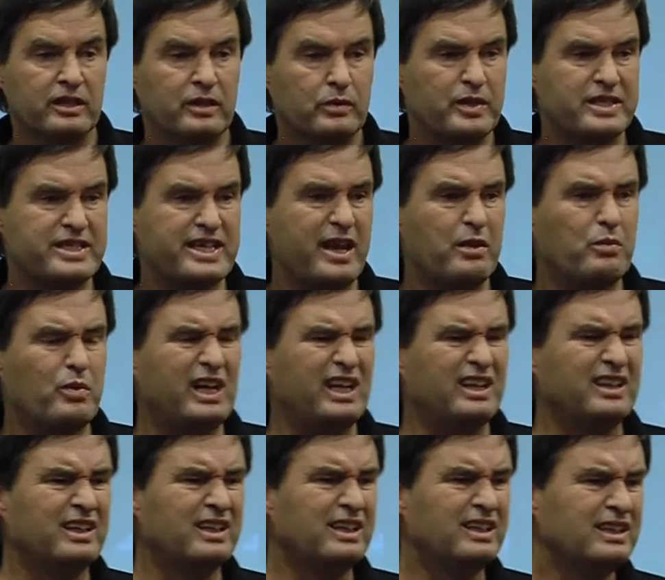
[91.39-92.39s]
We say,
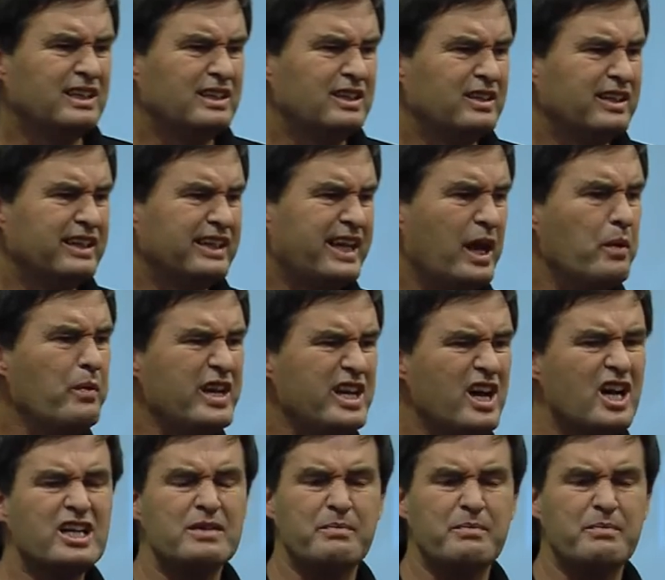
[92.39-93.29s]
well, can we not